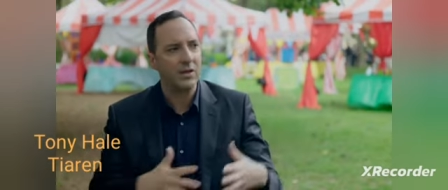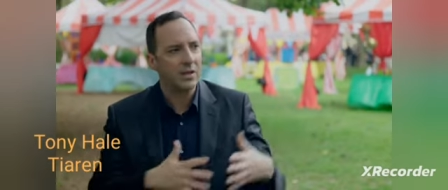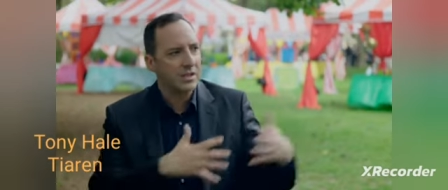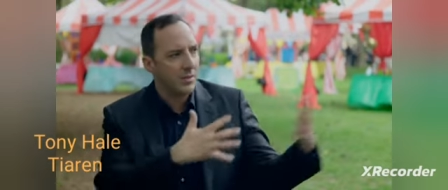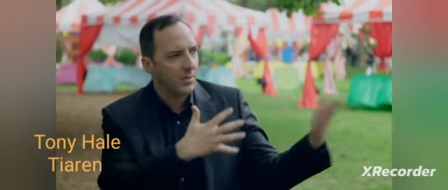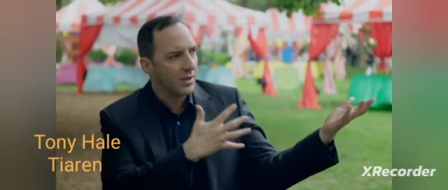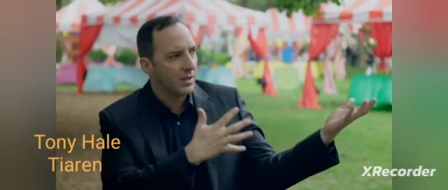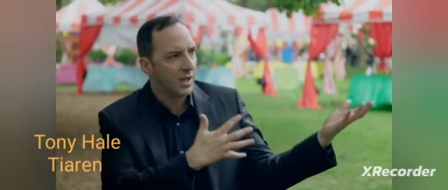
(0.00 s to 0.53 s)
And
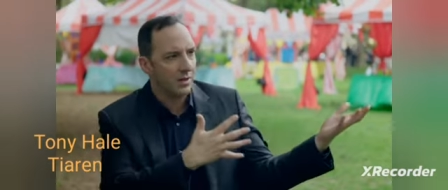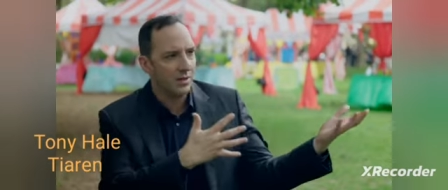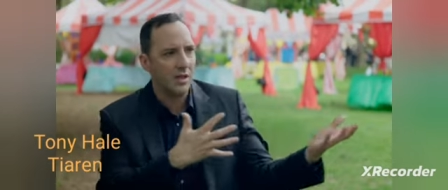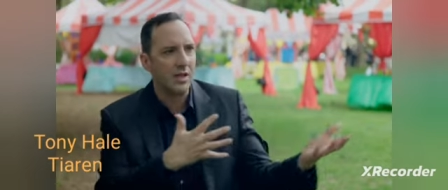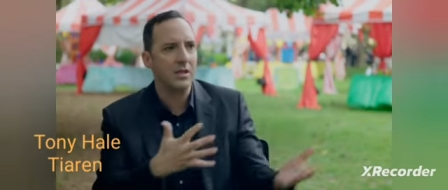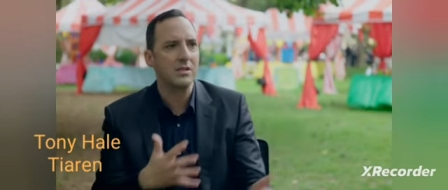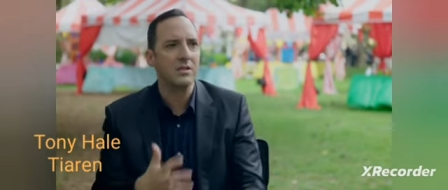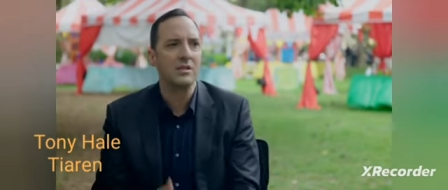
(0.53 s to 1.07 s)
something like
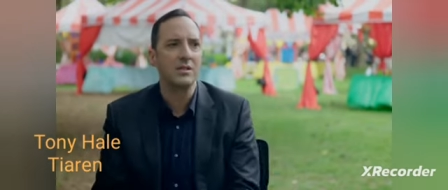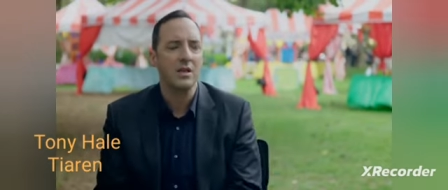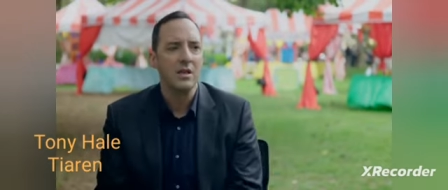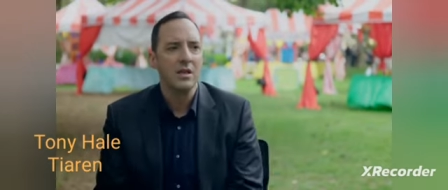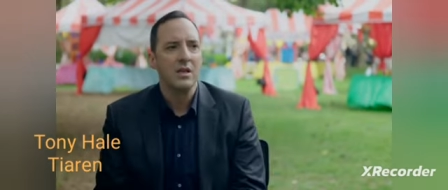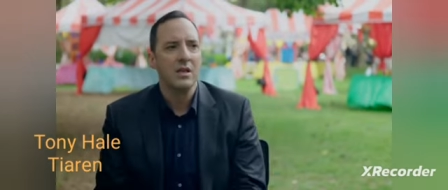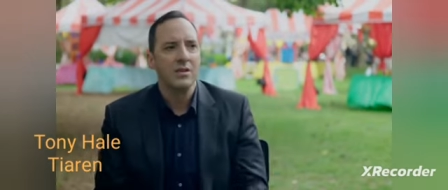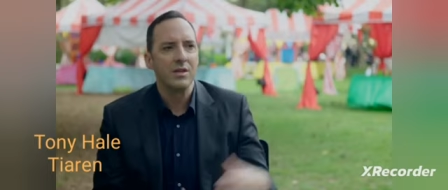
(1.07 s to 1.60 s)
this
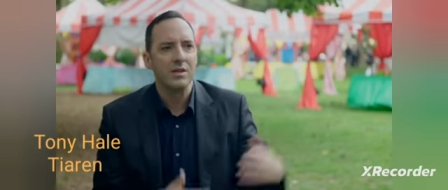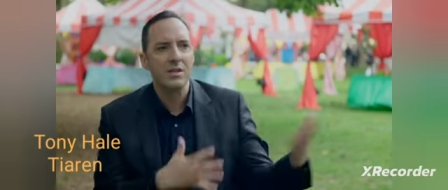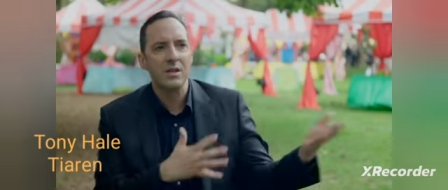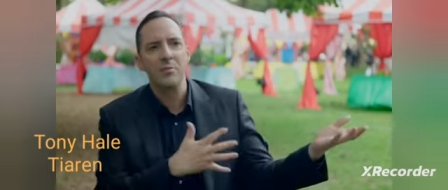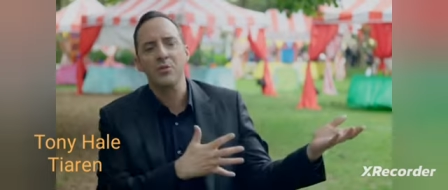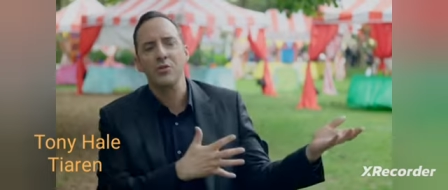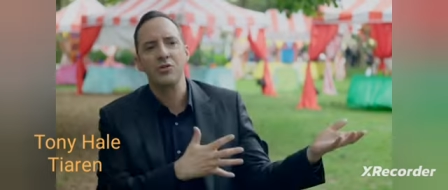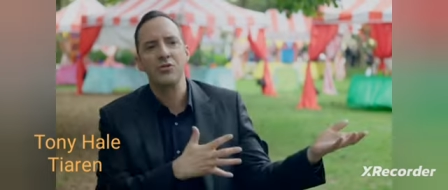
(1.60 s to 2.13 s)

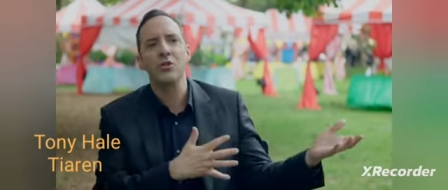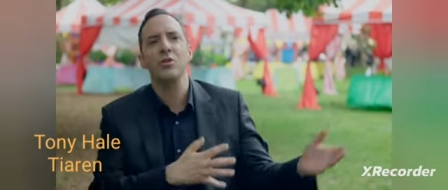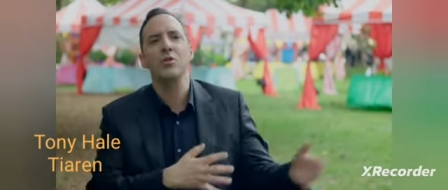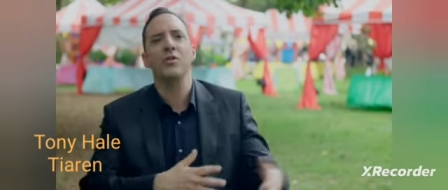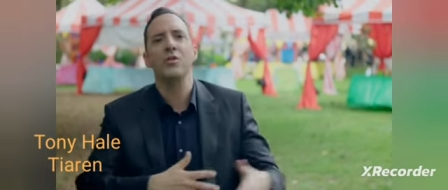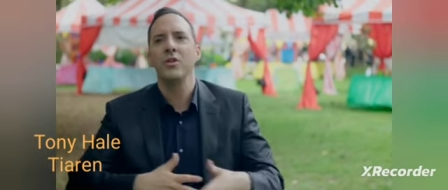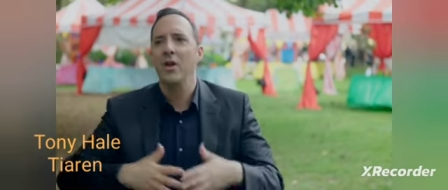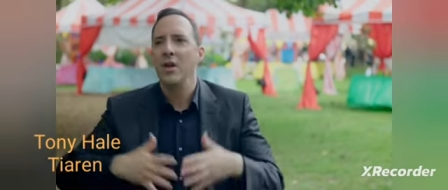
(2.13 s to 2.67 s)
simple
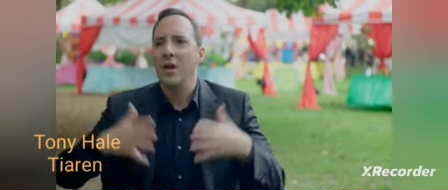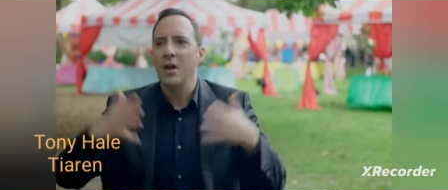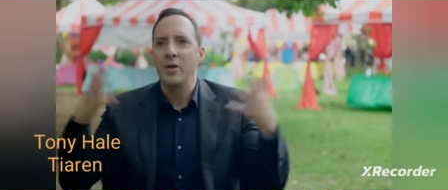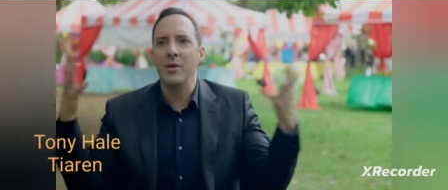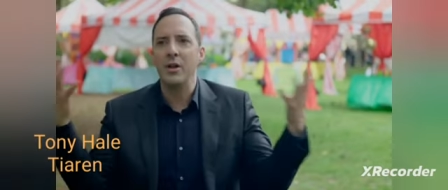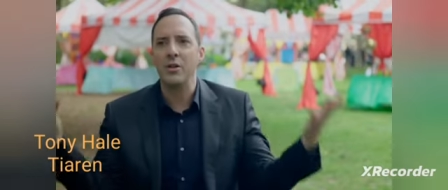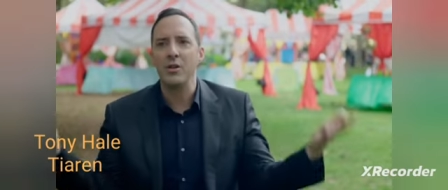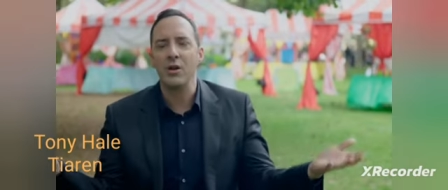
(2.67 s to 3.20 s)
truth
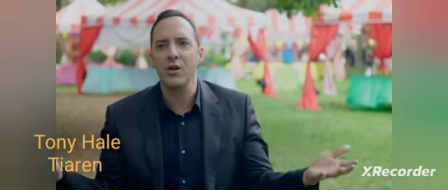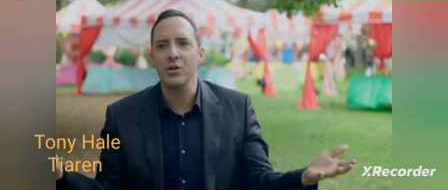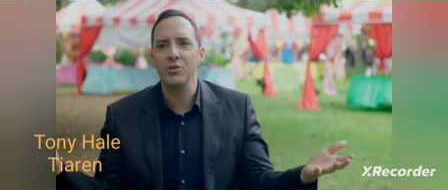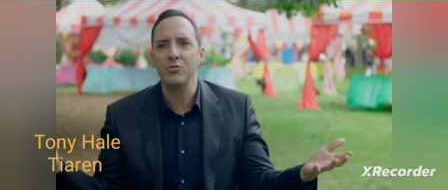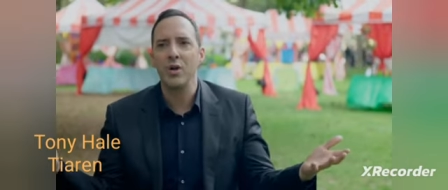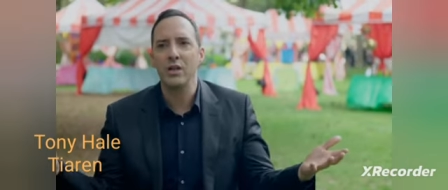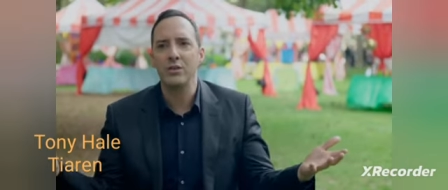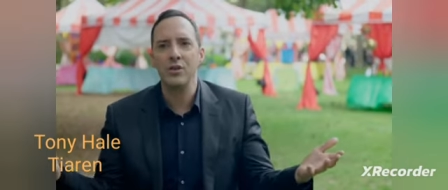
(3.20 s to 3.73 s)
about a large
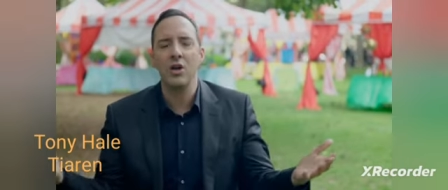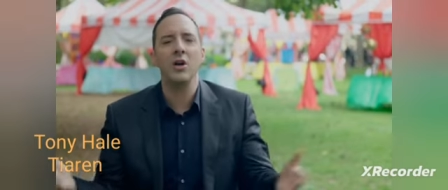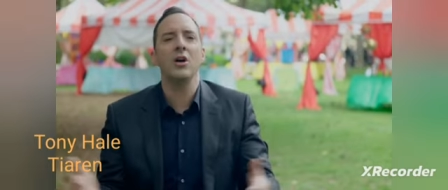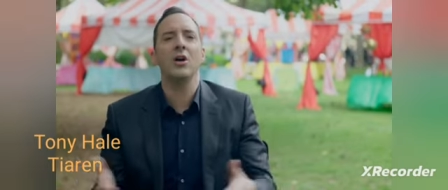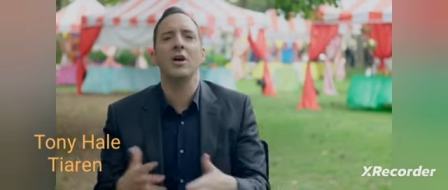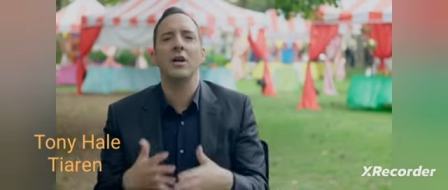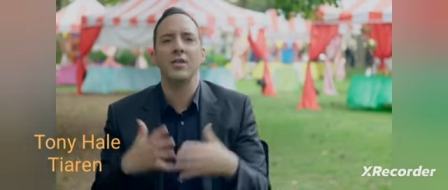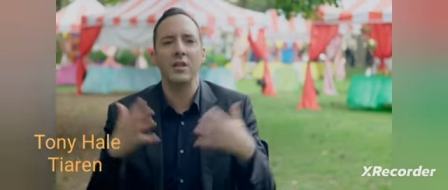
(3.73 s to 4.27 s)
red
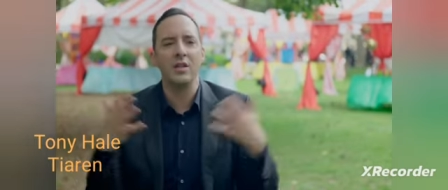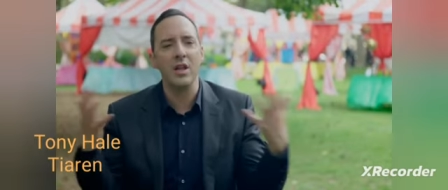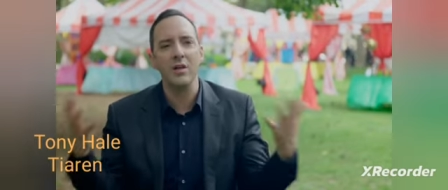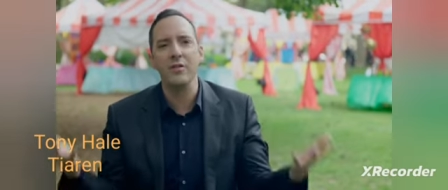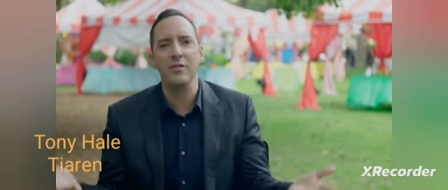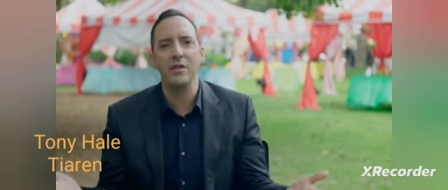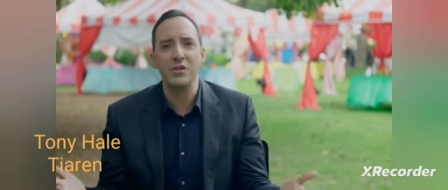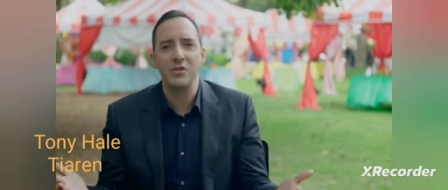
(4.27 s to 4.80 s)
dog and the love
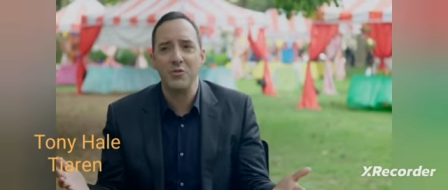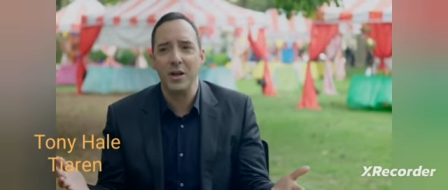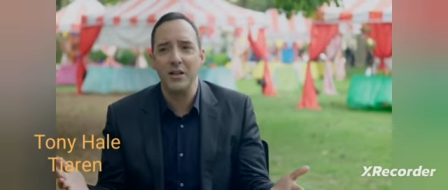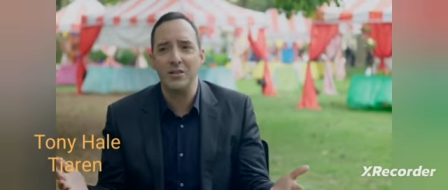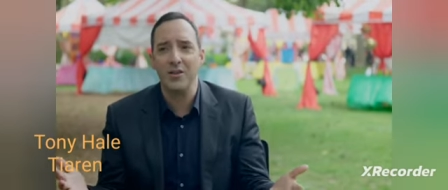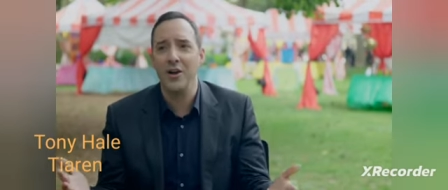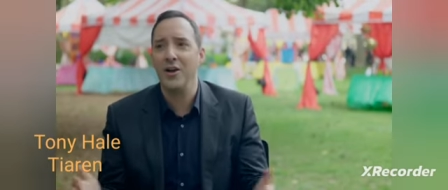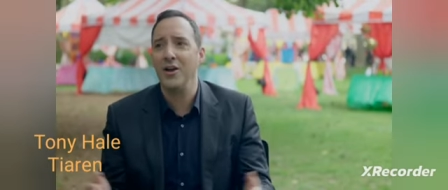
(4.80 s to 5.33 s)
of this
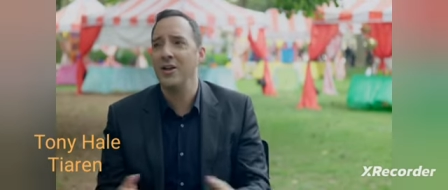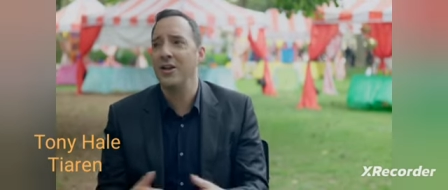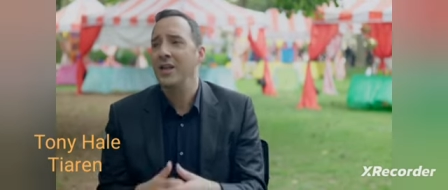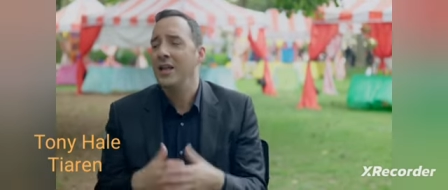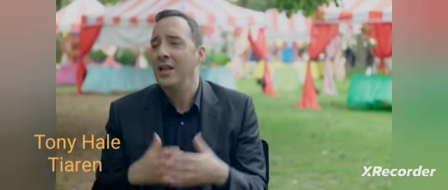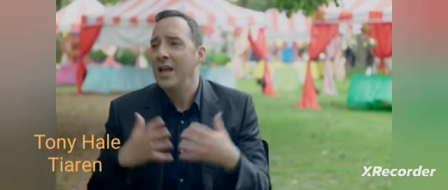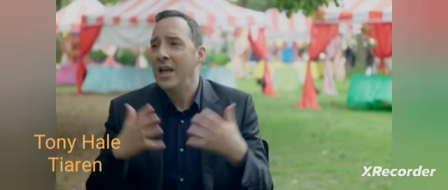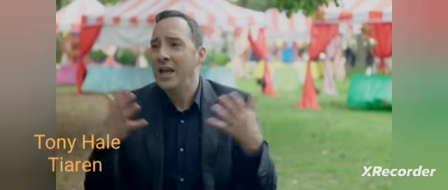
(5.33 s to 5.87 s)
red dog
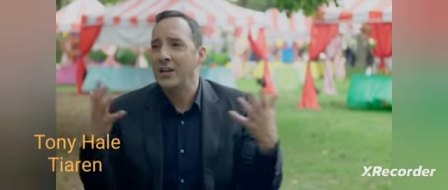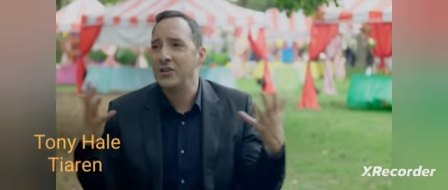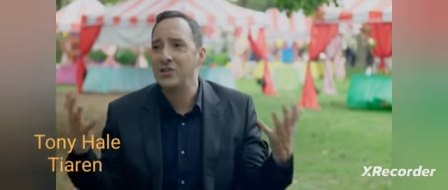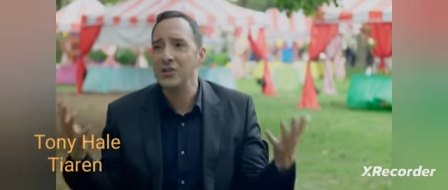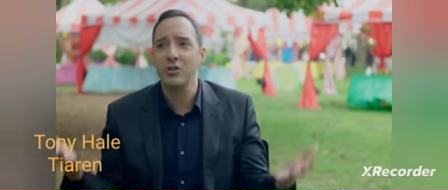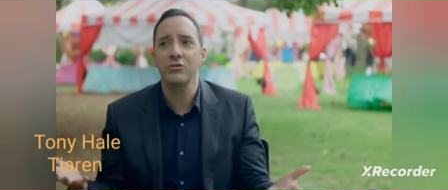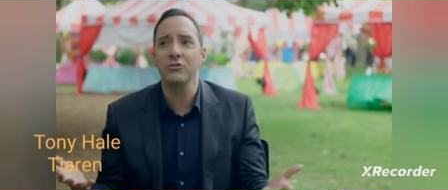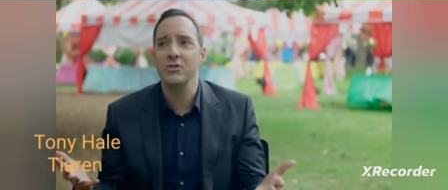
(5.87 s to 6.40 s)
in a
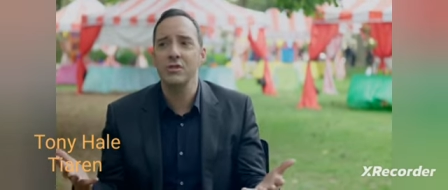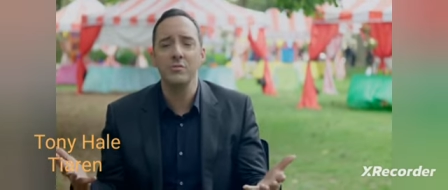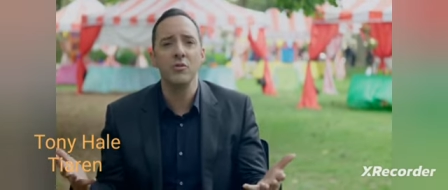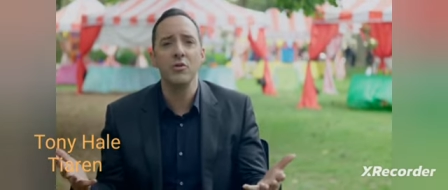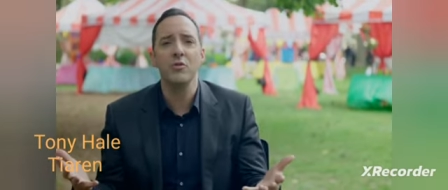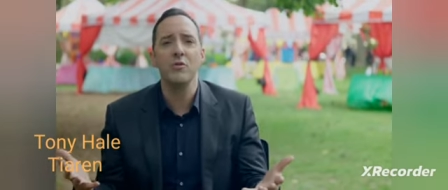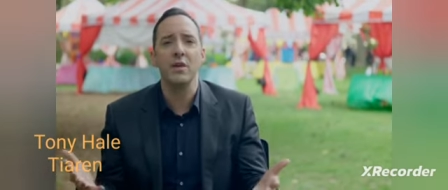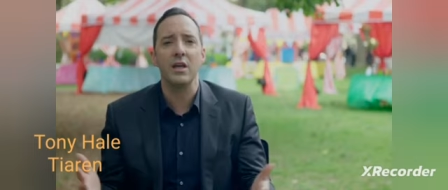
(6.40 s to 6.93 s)
children's
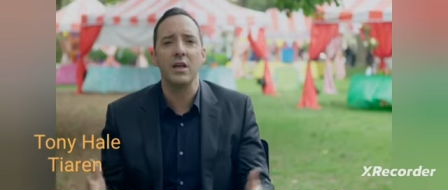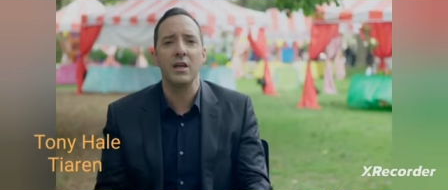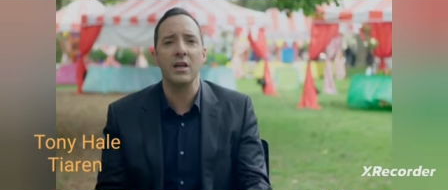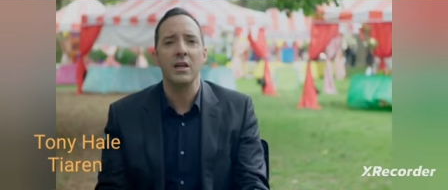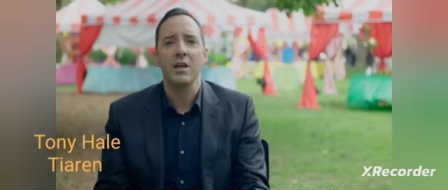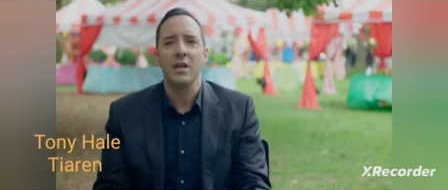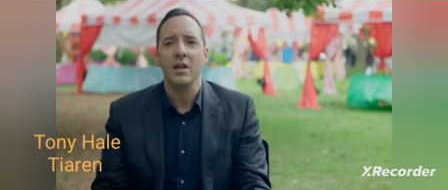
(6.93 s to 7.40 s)
movie,